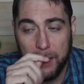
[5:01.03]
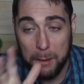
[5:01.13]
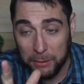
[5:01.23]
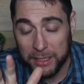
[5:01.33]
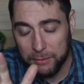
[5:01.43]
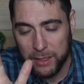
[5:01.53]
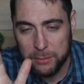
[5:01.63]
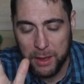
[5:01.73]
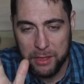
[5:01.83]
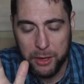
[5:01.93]
I believe, that's
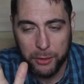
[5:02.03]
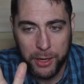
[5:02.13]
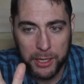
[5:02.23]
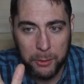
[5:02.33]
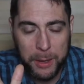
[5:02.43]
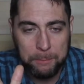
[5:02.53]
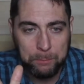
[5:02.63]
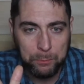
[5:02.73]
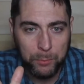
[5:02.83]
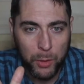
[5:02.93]
my theory anyway,
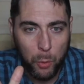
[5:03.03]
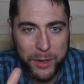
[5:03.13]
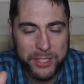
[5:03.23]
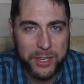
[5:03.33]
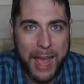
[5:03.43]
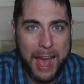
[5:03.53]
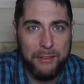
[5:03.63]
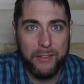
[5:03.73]
we have